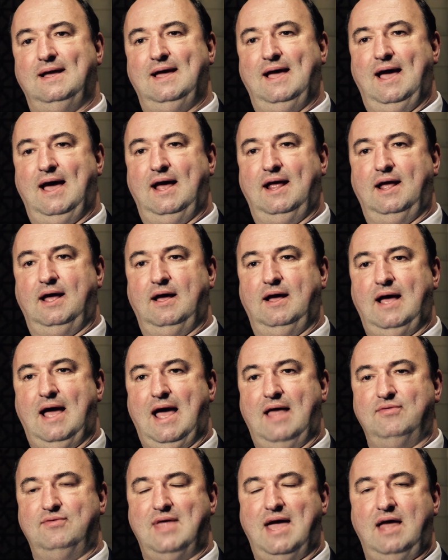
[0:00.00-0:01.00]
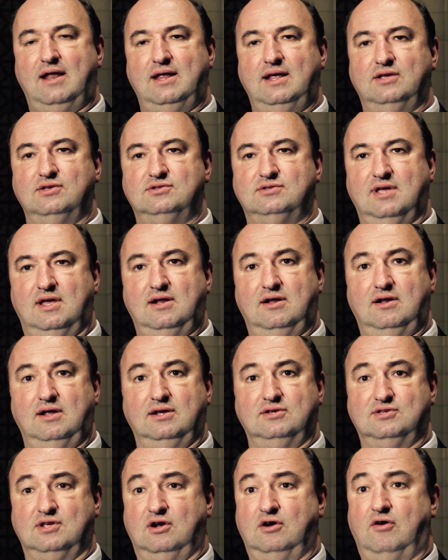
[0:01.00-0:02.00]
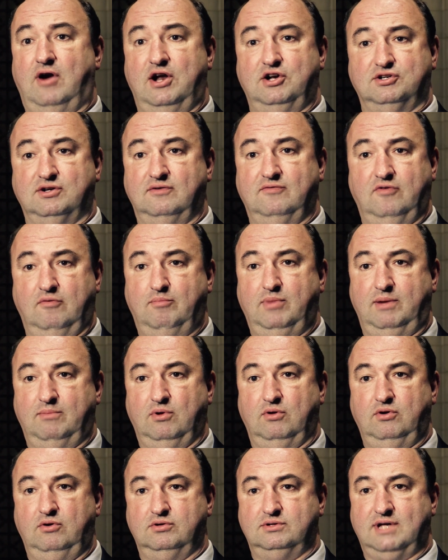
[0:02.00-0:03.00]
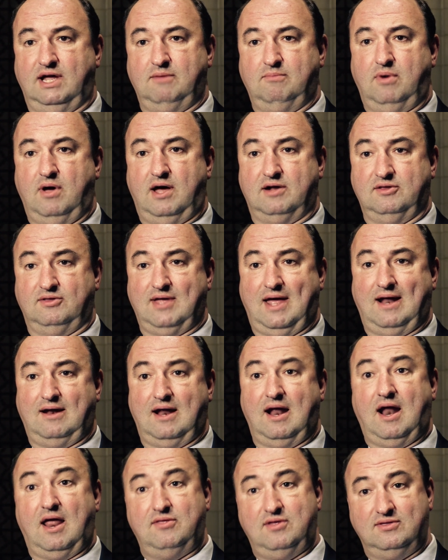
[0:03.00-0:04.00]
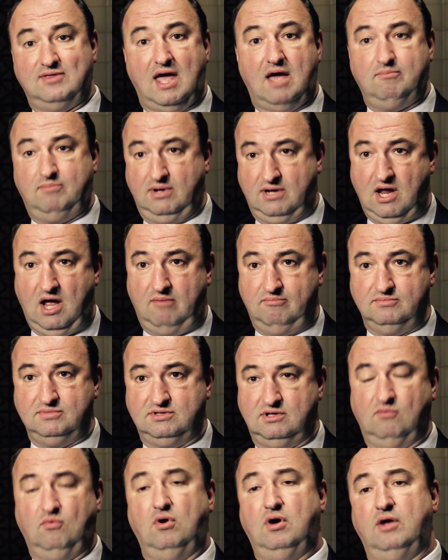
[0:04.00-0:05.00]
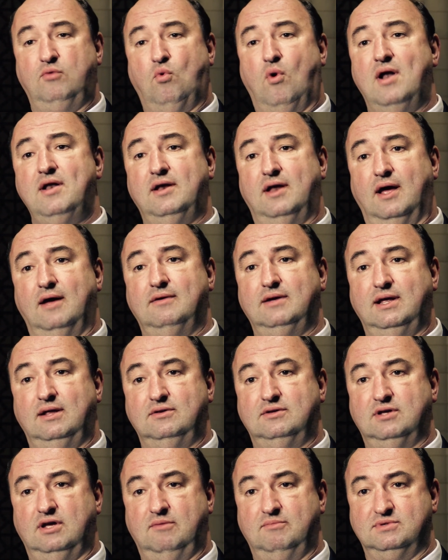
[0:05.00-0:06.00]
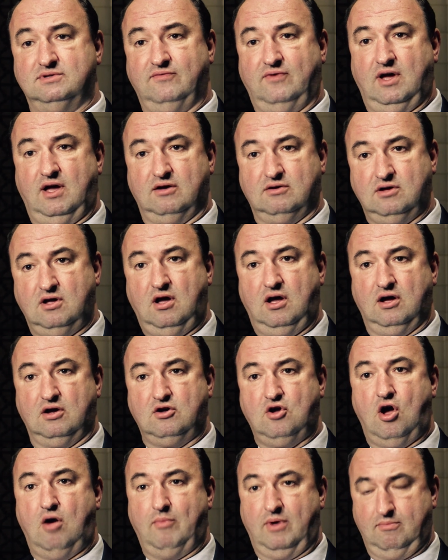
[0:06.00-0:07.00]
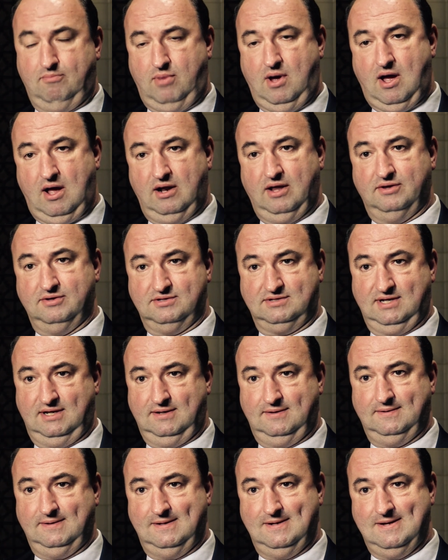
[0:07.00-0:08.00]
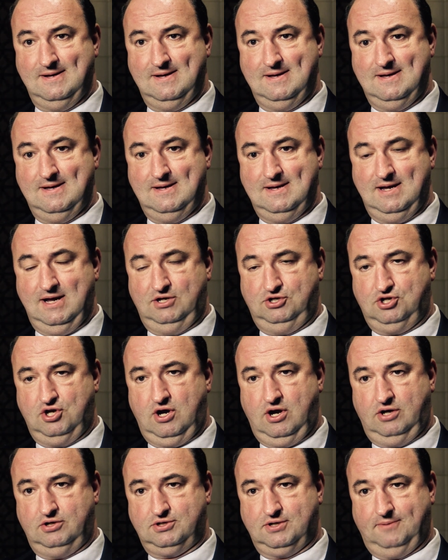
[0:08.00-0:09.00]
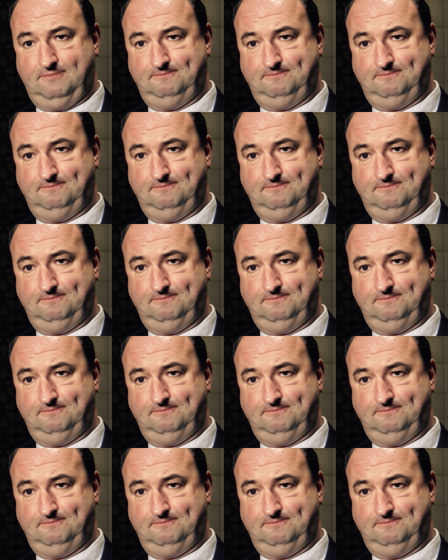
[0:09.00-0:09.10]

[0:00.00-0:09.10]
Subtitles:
And that is then an exhilaration for people who take part of that. I think that becomes the word wonder in terms of our common parlance in church.